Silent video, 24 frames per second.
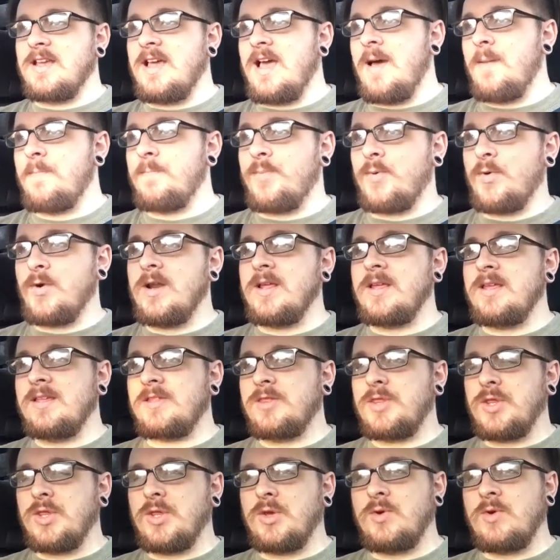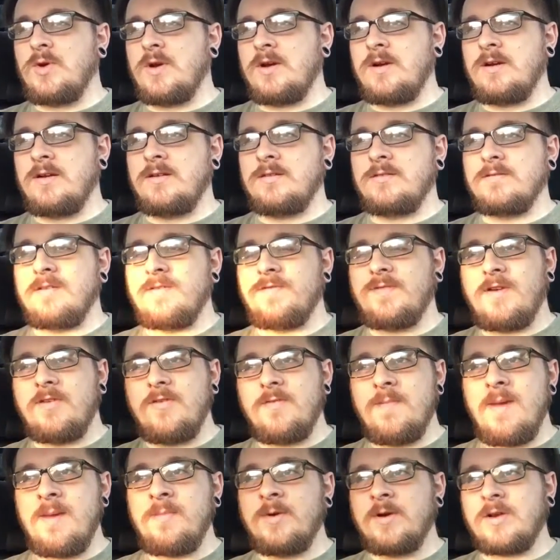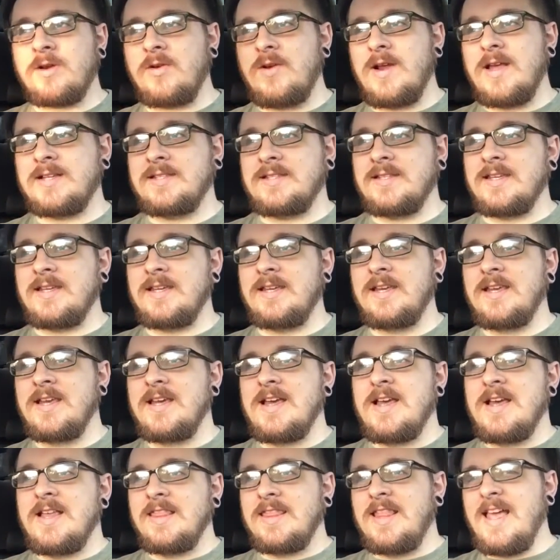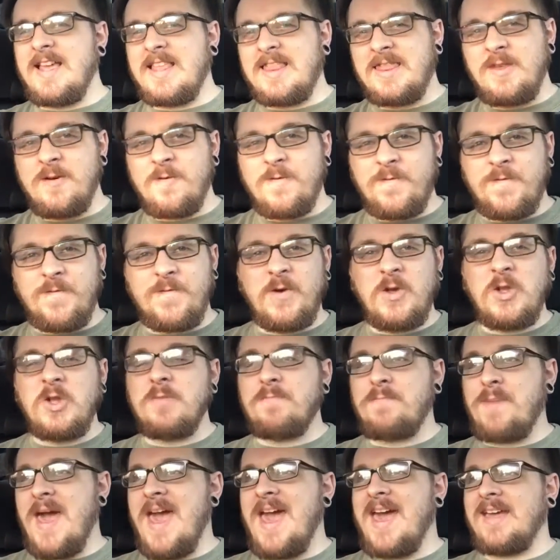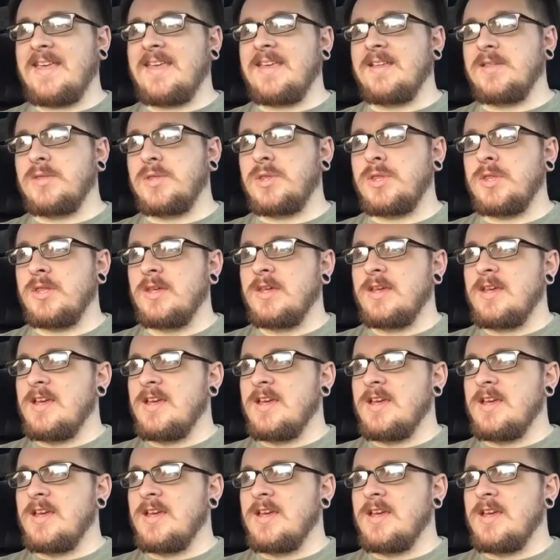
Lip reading: I'm pretty sure, if I remember correctly, like the full package.